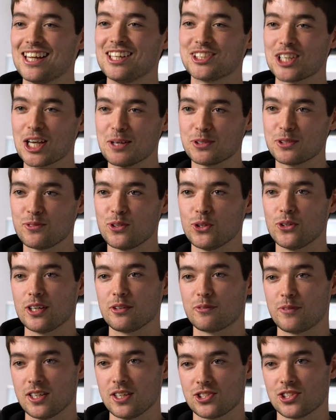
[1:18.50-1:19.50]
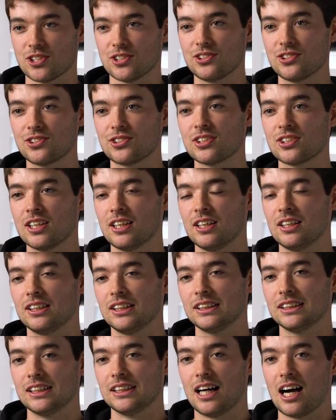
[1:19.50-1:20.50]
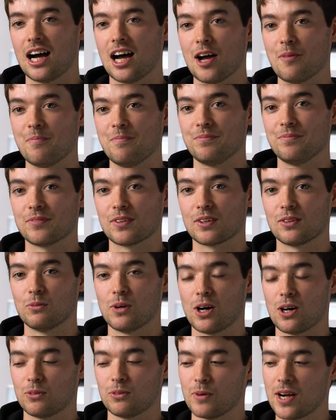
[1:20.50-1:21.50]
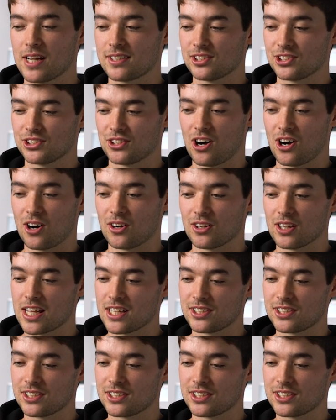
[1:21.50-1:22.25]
In terms of unique features, um, well, where to start?